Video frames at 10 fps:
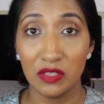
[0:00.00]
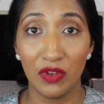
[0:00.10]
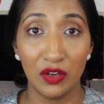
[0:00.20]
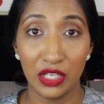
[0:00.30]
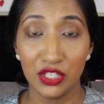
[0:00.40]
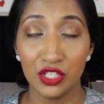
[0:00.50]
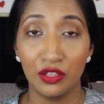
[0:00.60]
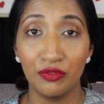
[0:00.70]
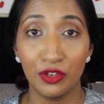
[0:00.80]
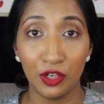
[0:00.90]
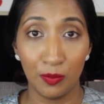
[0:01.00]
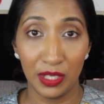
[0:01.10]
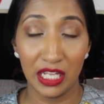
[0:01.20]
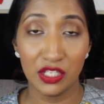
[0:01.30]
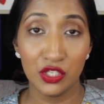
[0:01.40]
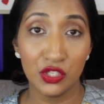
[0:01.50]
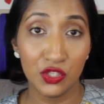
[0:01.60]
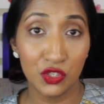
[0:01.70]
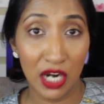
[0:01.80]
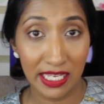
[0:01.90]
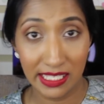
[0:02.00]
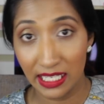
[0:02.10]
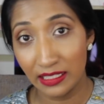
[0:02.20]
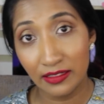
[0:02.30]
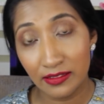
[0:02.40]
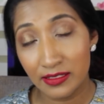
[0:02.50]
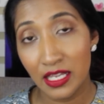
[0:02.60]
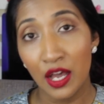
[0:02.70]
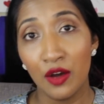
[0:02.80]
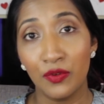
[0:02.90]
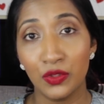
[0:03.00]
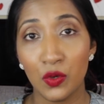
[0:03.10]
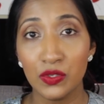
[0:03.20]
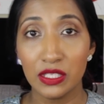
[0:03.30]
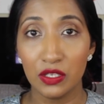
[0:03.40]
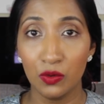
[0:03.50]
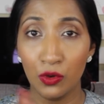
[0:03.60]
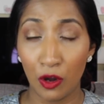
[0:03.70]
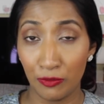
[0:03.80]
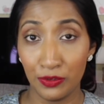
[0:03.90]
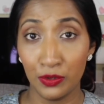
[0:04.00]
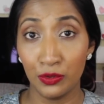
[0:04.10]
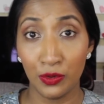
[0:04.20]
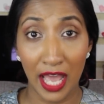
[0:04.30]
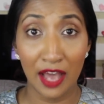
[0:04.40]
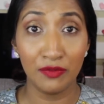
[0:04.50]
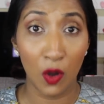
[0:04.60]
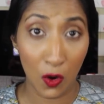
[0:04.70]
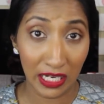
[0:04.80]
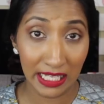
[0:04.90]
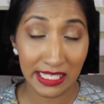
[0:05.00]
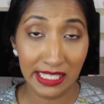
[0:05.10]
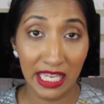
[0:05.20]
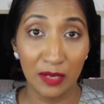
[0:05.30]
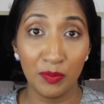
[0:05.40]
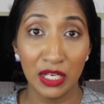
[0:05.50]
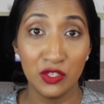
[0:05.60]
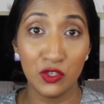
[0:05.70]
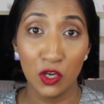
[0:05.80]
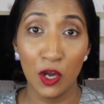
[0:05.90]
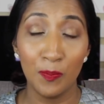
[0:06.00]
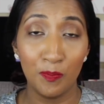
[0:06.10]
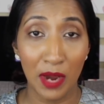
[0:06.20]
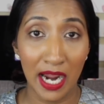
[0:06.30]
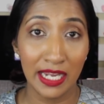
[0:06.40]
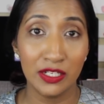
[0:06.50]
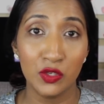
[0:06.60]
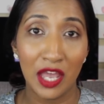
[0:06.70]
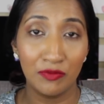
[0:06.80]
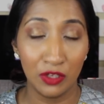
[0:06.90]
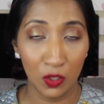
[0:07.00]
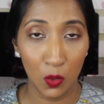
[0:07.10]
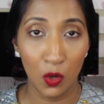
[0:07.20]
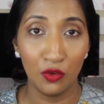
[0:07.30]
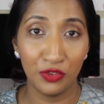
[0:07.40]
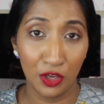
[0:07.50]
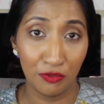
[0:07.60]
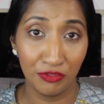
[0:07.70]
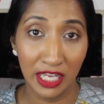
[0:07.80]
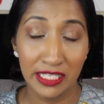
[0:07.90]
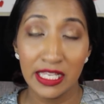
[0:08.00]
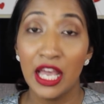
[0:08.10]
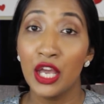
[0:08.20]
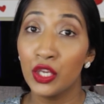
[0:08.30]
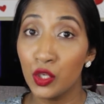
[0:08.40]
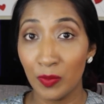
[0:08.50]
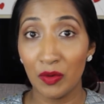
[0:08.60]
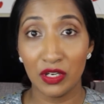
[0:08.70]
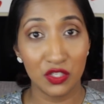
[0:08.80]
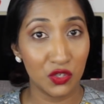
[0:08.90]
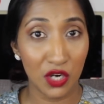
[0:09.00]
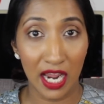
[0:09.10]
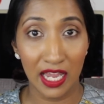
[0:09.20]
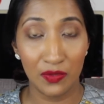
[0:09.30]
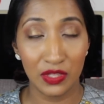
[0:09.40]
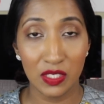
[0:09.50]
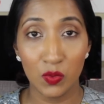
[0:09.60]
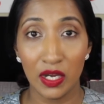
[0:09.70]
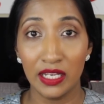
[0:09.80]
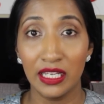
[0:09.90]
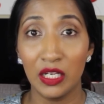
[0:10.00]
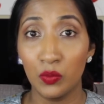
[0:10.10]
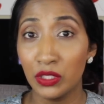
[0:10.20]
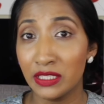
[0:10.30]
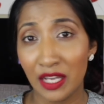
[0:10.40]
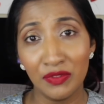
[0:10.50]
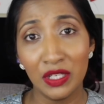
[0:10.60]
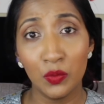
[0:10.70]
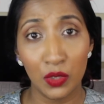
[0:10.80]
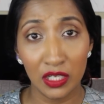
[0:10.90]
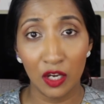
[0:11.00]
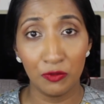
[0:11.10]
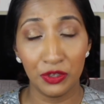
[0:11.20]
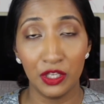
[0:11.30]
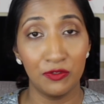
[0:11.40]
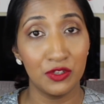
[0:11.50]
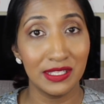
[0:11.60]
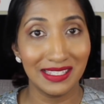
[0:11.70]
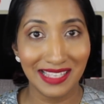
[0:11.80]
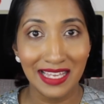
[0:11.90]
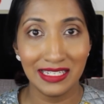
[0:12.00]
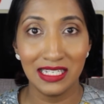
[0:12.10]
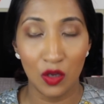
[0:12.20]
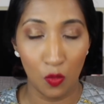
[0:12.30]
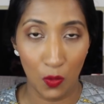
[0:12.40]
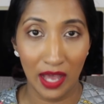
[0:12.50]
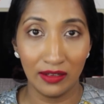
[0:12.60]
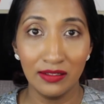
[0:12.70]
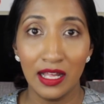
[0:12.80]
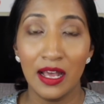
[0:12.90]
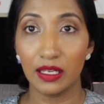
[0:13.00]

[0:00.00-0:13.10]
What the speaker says: this foundation for combination to dry skin girls. For those of you who have oily skin but you do not mind to have glow over your face, you may want to try out this one. It will definitely work out for you if you set it well.